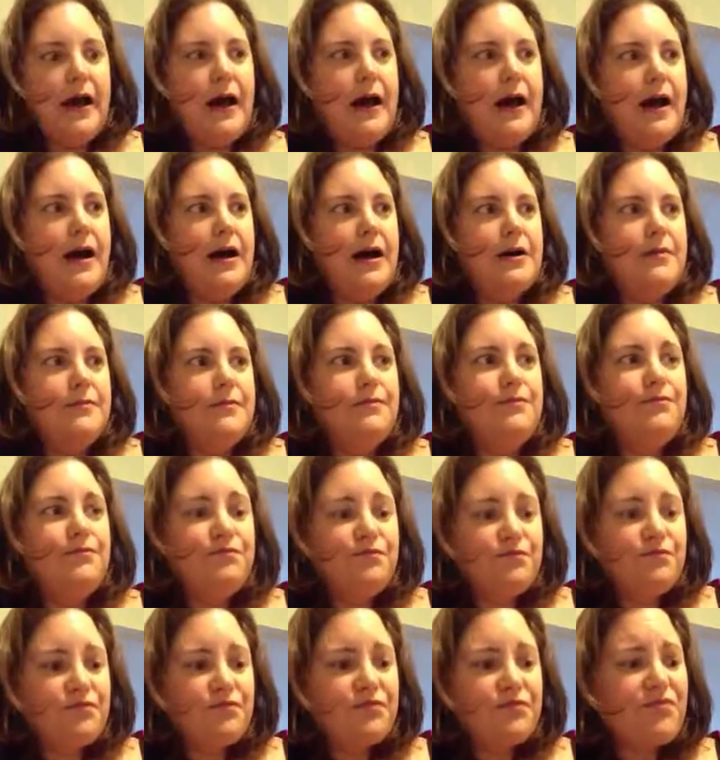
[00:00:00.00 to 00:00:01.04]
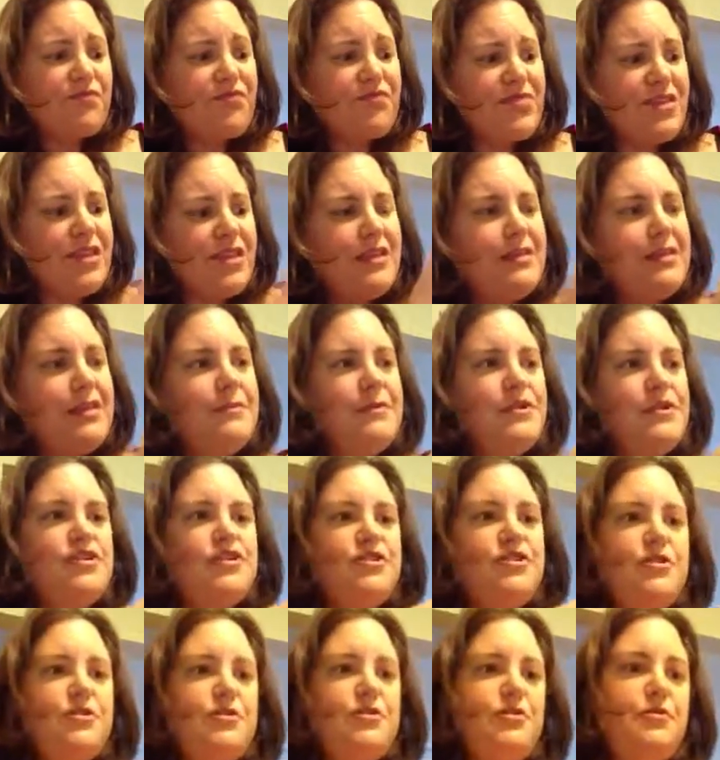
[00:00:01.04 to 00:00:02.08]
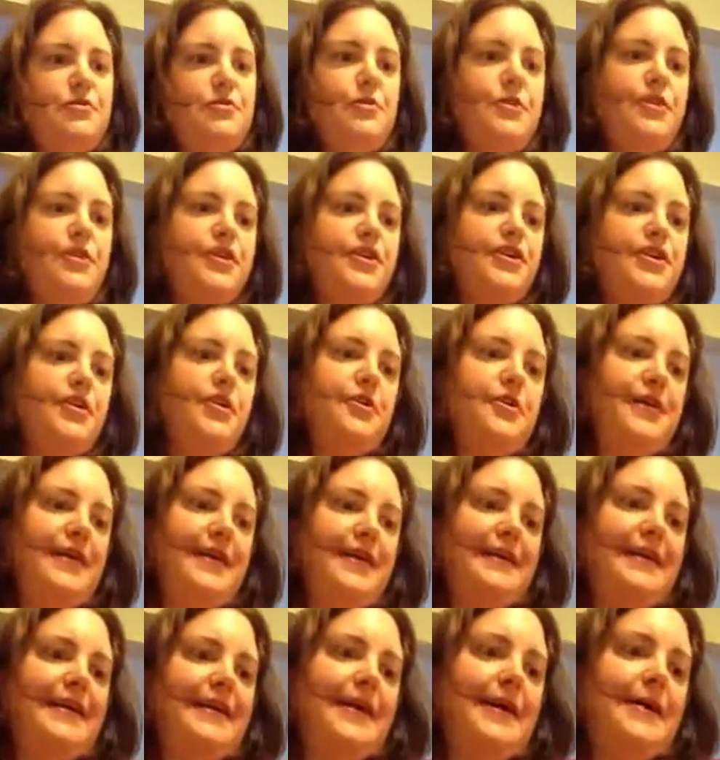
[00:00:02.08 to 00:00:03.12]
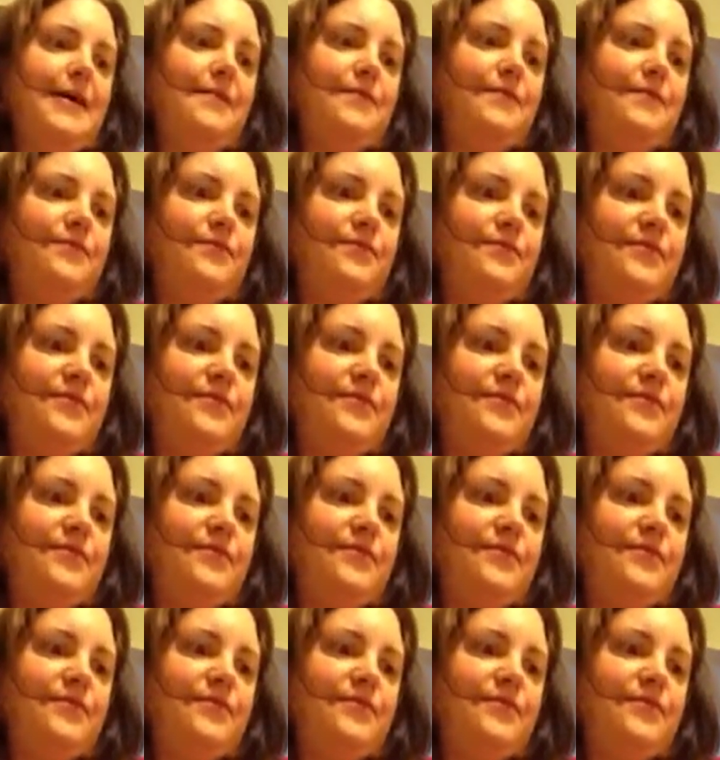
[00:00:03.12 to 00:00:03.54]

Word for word: Um, let me show you the curing lamp.